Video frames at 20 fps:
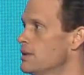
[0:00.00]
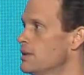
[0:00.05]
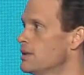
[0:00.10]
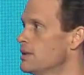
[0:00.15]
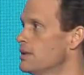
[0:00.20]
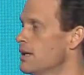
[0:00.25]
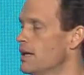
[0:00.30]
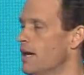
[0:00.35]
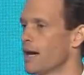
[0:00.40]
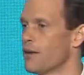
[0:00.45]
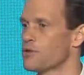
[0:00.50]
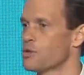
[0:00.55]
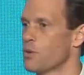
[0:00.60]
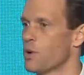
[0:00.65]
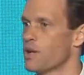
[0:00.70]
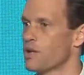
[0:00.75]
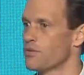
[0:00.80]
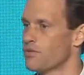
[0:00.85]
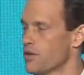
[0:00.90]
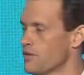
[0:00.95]
after
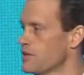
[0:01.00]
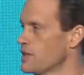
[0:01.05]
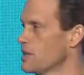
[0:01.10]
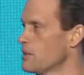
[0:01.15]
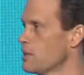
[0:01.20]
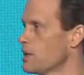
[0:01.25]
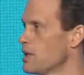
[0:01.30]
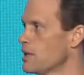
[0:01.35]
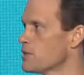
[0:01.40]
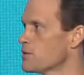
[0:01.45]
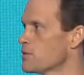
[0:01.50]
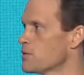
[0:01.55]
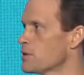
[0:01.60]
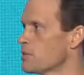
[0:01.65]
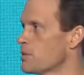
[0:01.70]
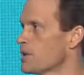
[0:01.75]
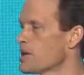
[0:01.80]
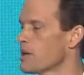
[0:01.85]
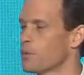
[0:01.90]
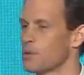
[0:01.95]
waiting 15 minutes for the
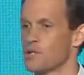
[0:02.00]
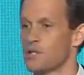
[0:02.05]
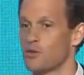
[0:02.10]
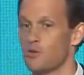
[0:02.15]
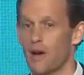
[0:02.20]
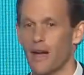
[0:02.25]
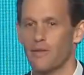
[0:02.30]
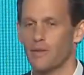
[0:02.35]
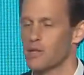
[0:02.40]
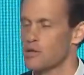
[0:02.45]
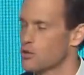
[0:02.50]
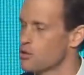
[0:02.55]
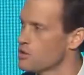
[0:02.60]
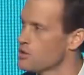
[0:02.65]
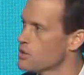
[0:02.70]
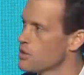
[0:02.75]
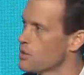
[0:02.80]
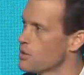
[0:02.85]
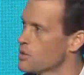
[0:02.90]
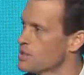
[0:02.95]
pickup because the traffic is
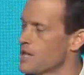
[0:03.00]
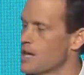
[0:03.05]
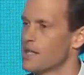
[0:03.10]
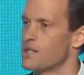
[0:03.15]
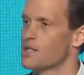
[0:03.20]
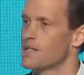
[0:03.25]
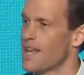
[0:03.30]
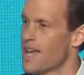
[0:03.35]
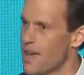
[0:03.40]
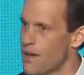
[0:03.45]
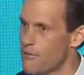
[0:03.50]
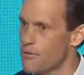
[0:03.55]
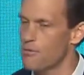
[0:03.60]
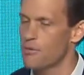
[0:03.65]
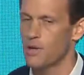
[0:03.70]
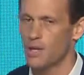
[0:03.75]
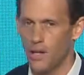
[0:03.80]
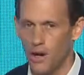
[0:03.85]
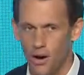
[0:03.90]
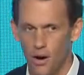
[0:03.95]
just so intense. And
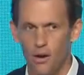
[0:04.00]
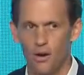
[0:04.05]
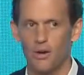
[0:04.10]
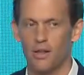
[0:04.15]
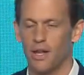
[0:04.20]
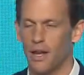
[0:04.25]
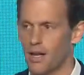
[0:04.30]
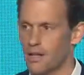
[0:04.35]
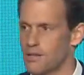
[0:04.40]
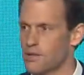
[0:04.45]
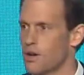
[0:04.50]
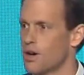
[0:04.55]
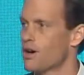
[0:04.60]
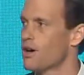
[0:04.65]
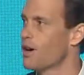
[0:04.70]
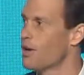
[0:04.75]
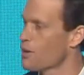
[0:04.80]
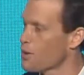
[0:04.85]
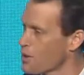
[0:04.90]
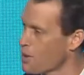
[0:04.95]
every car that I
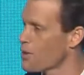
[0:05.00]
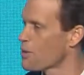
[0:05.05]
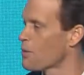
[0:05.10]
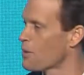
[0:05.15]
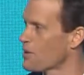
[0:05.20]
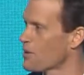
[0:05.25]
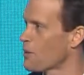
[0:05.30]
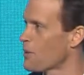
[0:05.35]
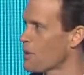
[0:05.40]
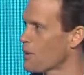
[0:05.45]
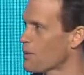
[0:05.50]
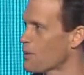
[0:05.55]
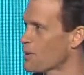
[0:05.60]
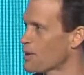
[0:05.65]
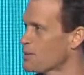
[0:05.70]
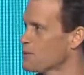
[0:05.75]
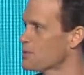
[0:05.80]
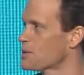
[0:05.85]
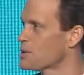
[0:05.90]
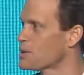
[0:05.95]
saw, other than the one that we were
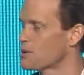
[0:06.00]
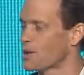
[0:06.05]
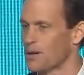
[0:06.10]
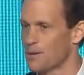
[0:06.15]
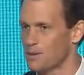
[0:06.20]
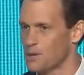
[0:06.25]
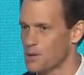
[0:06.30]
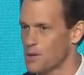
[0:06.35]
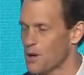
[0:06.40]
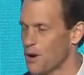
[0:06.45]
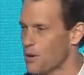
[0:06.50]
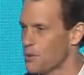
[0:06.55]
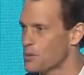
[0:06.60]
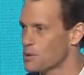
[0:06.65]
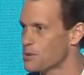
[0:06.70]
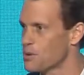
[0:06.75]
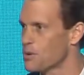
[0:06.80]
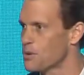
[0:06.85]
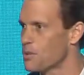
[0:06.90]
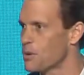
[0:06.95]
in, which I was sharing
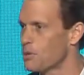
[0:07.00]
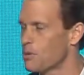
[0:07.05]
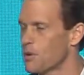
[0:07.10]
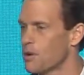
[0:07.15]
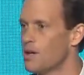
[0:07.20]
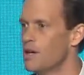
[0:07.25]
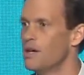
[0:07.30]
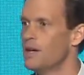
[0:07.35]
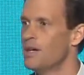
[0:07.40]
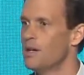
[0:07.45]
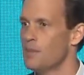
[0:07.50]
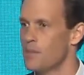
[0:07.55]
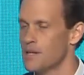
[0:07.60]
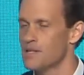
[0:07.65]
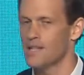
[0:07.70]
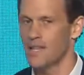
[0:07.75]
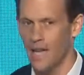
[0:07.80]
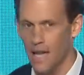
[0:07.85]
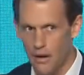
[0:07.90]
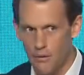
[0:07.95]
with 2 other people,
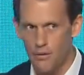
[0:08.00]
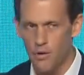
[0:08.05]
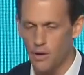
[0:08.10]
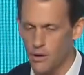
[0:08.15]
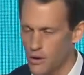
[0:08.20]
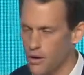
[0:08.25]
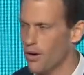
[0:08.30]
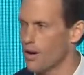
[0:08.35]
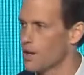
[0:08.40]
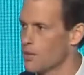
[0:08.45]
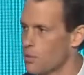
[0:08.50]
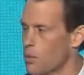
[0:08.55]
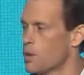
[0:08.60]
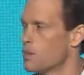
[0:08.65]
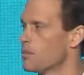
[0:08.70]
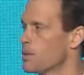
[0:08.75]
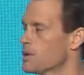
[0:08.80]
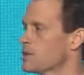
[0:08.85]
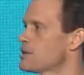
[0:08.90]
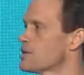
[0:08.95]
basically every other car had
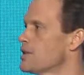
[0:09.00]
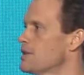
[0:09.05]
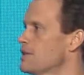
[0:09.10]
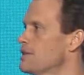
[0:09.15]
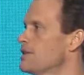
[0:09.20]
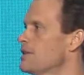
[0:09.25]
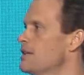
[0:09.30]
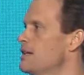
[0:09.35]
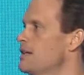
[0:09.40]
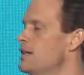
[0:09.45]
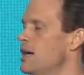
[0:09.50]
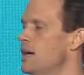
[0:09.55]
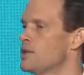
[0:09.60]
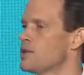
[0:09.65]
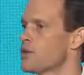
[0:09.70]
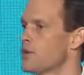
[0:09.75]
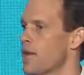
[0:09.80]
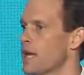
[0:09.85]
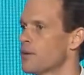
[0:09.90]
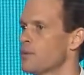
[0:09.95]
one person. Yeah. And
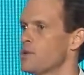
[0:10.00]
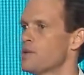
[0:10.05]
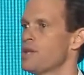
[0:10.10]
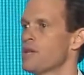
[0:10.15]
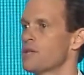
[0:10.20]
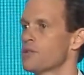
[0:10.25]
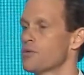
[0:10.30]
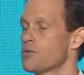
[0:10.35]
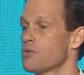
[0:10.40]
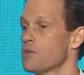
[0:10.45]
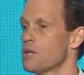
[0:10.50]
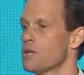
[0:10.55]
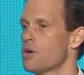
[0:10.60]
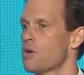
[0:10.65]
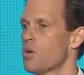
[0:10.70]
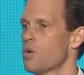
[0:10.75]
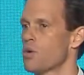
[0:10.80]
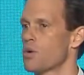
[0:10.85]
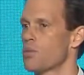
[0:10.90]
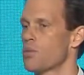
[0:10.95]
so that we see as a really
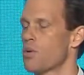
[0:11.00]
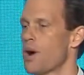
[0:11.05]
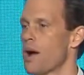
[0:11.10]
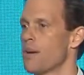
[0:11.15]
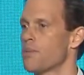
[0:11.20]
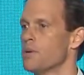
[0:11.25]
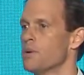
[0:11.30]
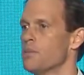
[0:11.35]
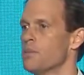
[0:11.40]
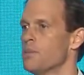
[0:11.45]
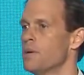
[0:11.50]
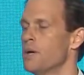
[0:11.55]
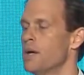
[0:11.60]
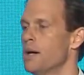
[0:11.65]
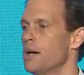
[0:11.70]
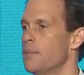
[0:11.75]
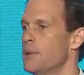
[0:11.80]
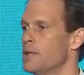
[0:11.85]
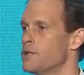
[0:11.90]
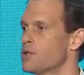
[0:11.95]
core problem.
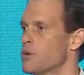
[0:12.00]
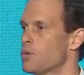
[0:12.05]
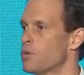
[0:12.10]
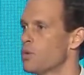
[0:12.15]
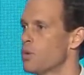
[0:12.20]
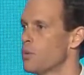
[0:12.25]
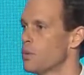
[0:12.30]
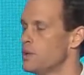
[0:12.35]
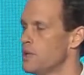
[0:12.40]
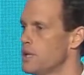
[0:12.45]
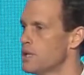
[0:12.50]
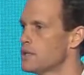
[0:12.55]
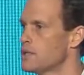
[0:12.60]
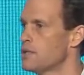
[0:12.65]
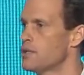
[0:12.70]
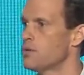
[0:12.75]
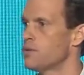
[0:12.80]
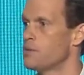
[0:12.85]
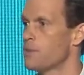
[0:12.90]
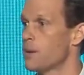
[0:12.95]
And so what we need to
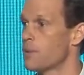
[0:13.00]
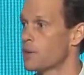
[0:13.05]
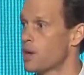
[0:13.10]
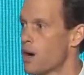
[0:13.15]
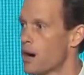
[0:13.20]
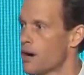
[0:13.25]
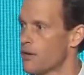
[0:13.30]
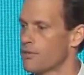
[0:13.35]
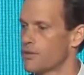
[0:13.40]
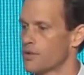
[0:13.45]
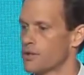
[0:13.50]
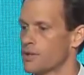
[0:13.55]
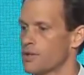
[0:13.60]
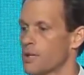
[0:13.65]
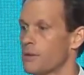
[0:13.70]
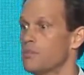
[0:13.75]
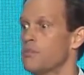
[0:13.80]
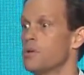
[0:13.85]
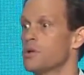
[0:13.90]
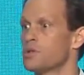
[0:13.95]
do is be able to offer
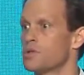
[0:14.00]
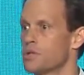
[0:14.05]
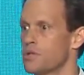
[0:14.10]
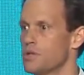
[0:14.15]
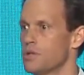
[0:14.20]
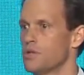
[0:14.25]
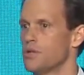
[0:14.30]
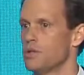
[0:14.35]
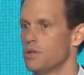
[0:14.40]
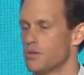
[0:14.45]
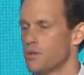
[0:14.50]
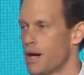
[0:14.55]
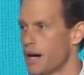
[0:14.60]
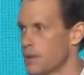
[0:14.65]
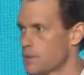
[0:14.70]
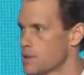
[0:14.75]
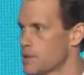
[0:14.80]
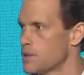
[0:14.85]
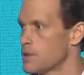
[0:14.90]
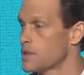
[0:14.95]
a multitude of
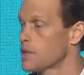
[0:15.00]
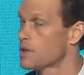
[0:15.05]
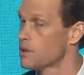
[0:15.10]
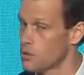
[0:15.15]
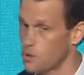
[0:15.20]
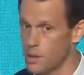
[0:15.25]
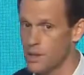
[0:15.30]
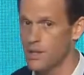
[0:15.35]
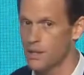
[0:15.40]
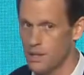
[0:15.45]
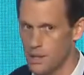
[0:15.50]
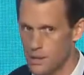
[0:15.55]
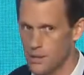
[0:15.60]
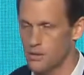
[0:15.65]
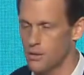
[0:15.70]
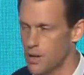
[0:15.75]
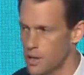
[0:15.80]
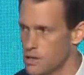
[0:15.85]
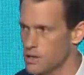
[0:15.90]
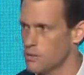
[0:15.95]
options, including
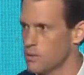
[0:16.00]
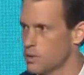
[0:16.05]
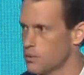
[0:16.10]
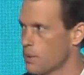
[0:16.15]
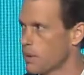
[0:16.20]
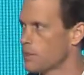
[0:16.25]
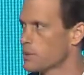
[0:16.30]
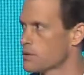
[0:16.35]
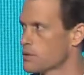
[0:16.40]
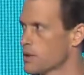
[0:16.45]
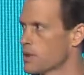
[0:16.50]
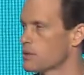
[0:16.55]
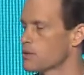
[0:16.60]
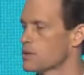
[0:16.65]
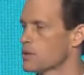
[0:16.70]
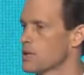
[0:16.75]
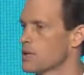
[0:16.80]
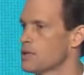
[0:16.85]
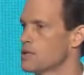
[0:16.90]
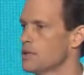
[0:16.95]
integration with public
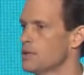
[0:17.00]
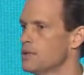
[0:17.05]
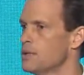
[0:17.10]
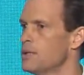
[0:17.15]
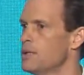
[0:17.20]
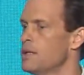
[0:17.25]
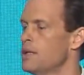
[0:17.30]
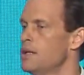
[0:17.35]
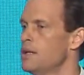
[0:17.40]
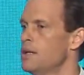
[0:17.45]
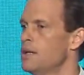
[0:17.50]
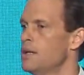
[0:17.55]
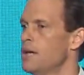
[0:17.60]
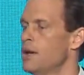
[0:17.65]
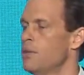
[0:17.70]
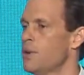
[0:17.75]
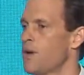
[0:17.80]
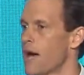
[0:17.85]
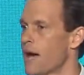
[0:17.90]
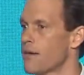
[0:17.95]
transportation.
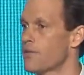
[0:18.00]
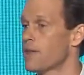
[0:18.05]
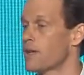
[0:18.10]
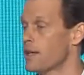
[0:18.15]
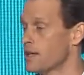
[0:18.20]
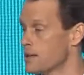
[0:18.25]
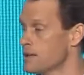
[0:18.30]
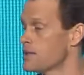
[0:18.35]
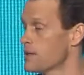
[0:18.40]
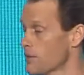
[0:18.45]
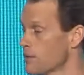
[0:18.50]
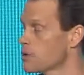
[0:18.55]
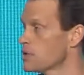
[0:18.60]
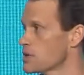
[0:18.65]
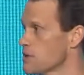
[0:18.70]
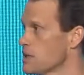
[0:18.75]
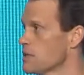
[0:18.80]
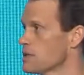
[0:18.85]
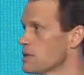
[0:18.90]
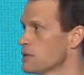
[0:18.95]
And we have that in several
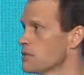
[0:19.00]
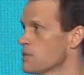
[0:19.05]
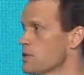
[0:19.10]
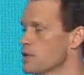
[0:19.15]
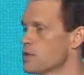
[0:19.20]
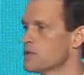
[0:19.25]
cities in the region,